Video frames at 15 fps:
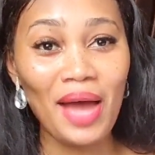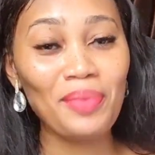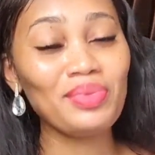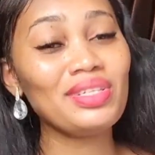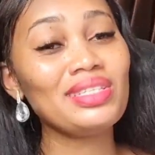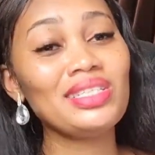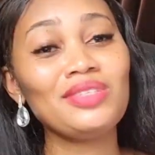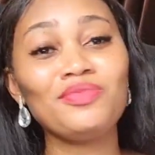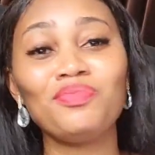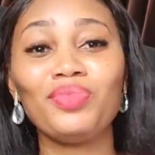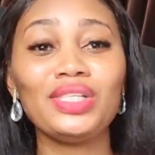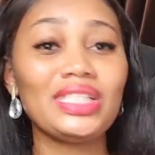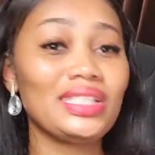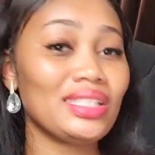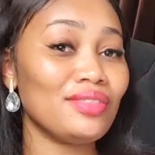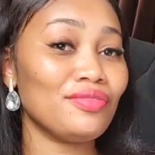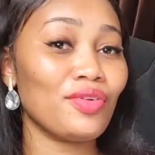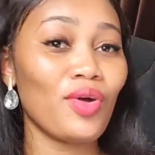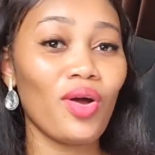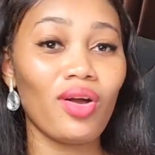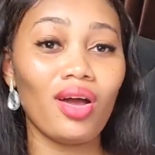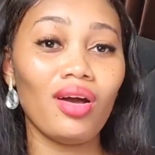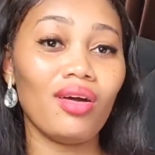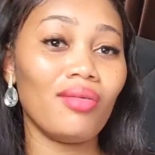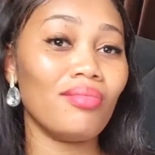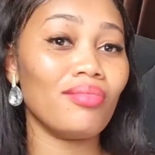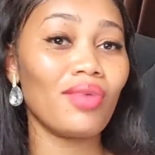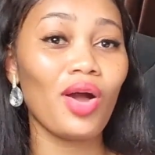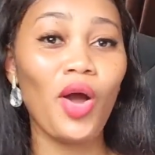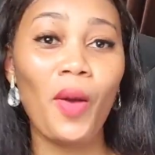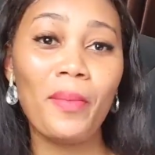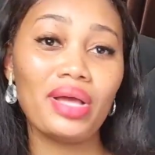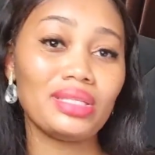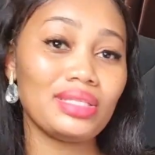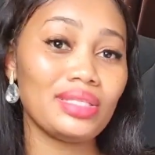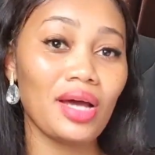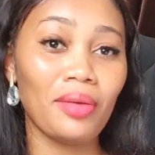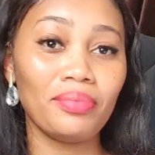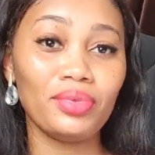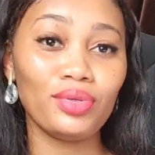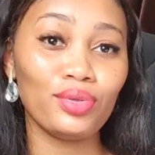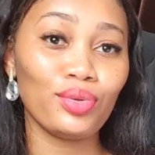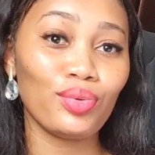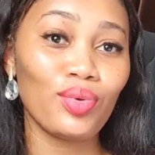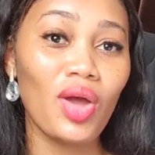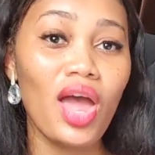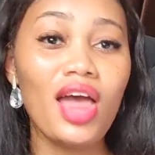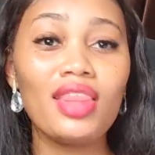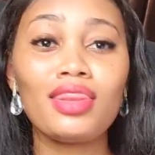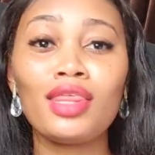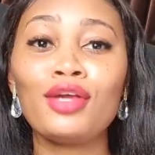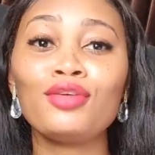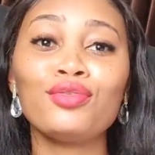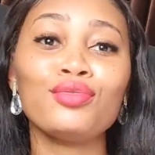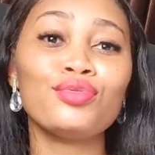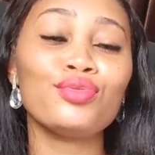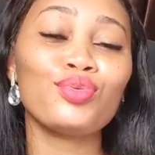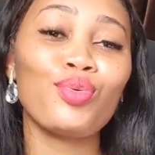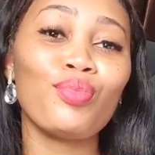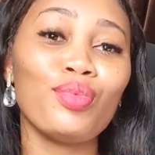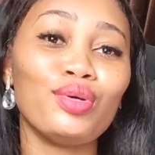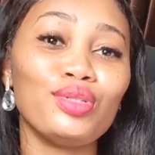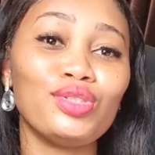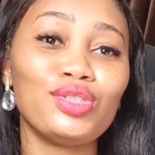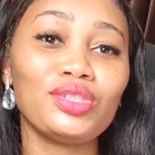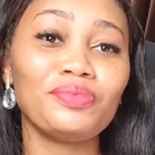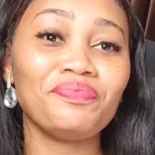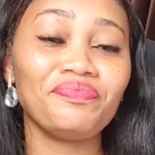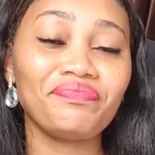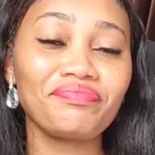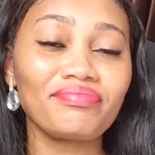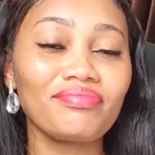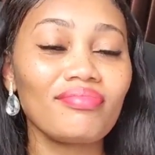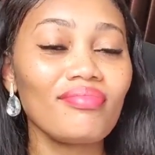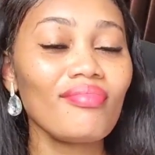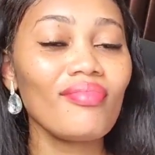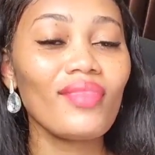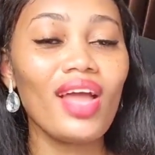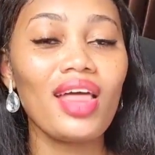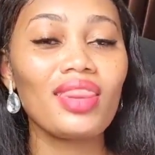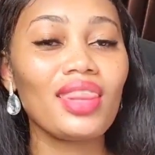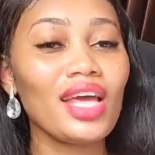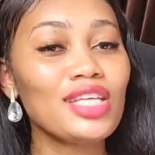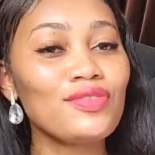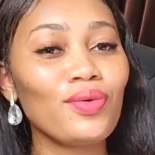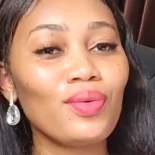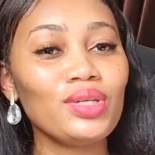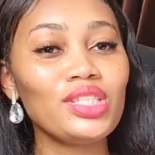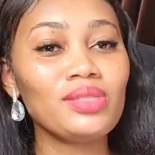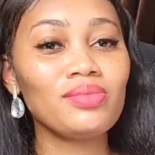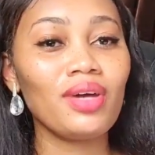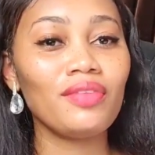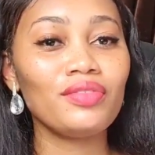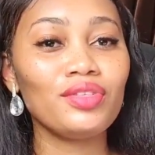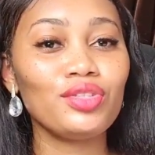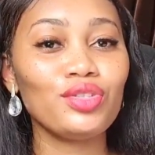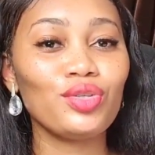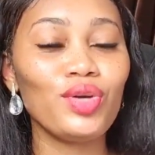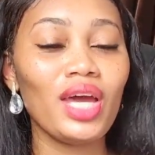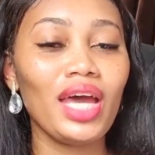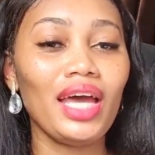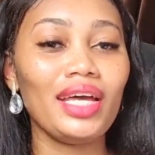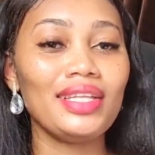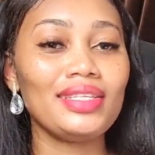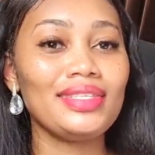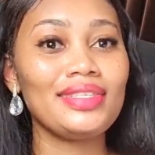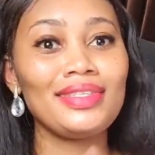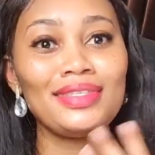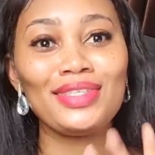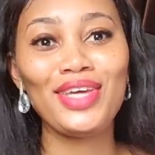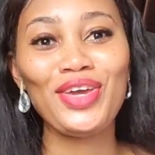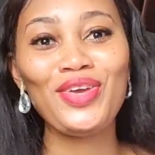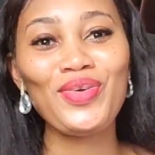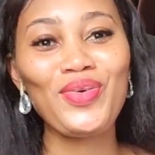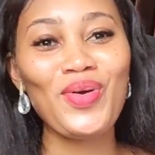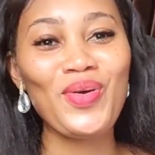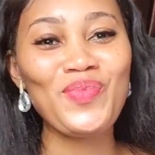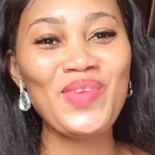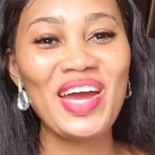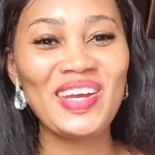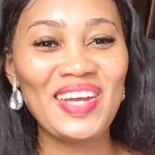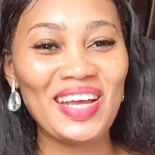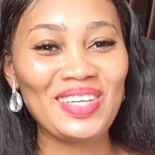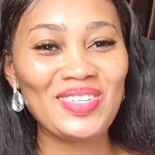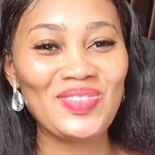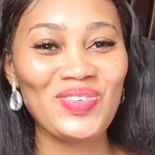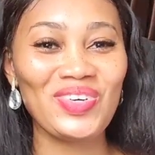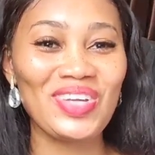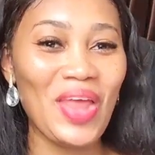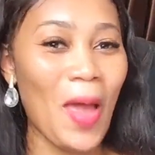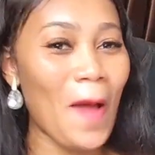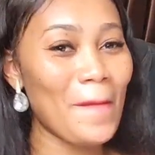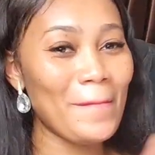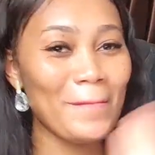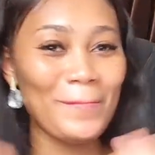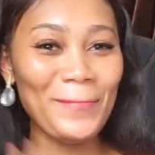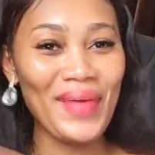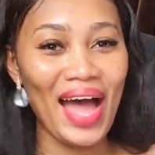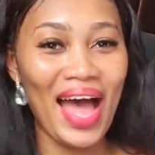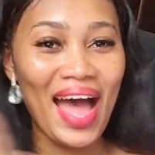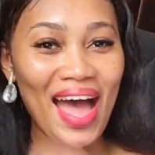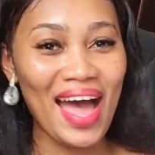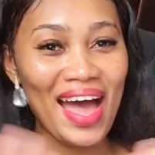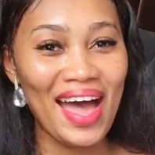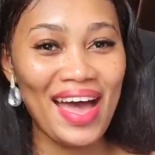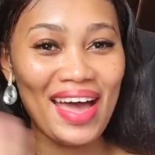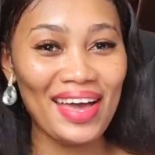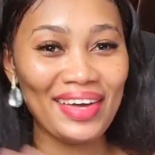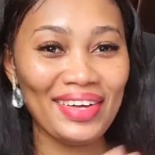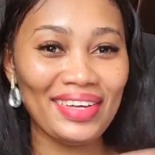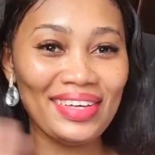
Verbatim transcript: And please leave positive comments down below. Thank you so much. Thanks for watching my video, and see you on my next one. Bye.